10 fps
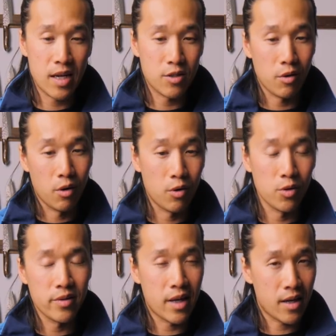and to
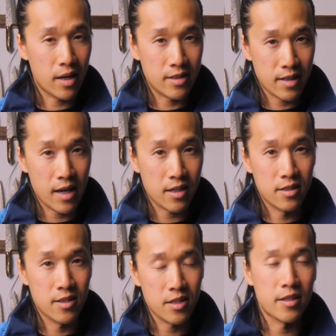hold that exact
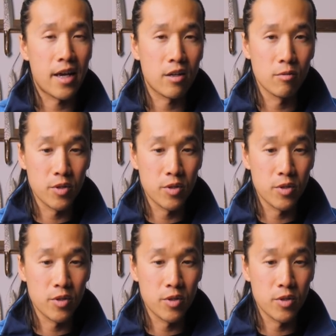consistent angle